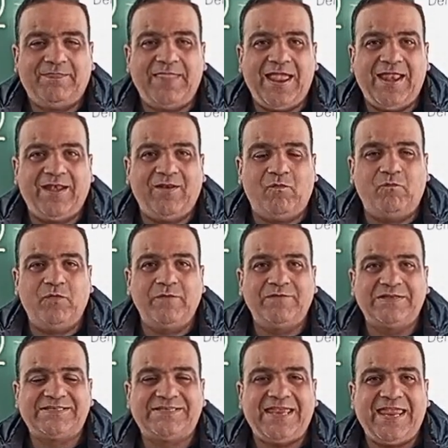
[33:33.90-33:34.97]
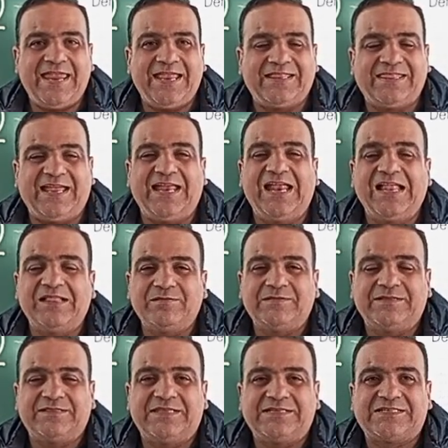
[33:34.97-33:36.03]
then we will say
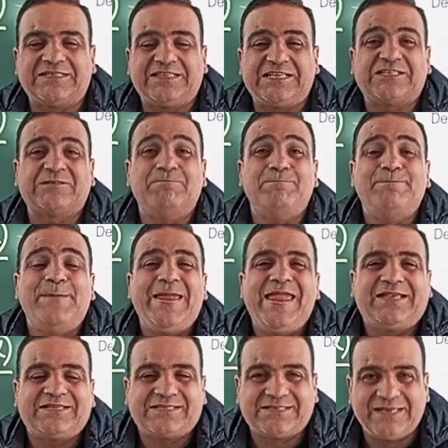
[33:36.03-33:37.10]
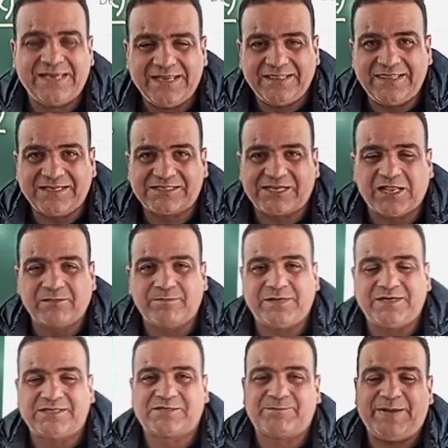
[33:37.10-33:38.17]
this makes this
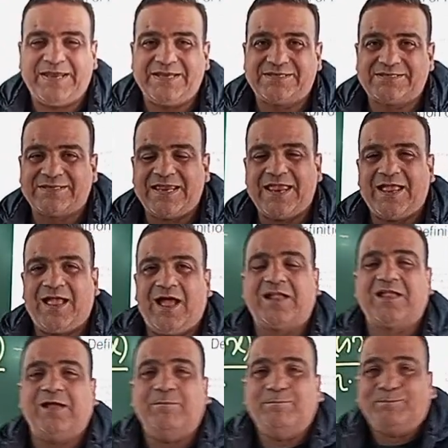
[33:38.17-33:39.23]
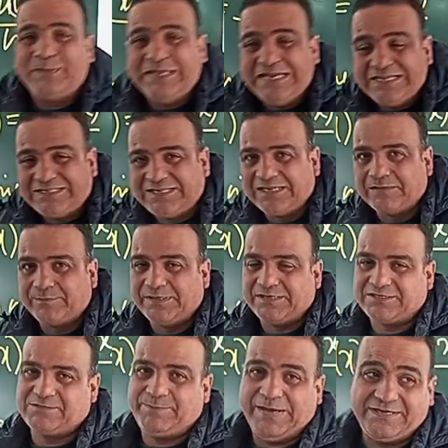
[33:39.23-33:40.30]
Hilbert space a complete
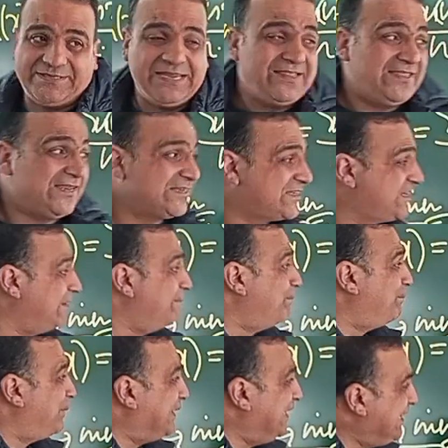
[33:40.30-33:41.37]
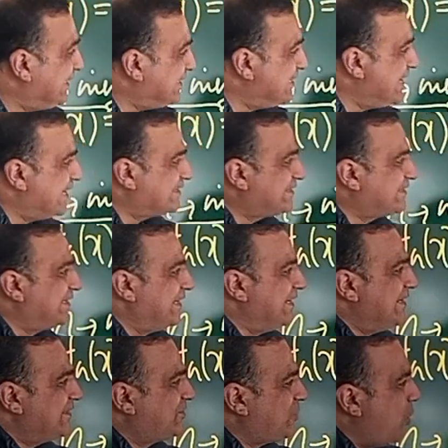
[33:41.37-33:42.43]
Hilbert space. There is completeness.
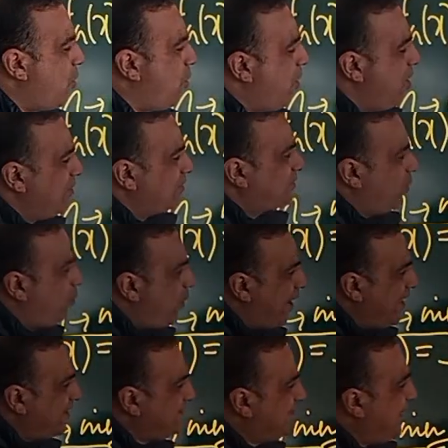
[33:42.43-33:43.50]
So what I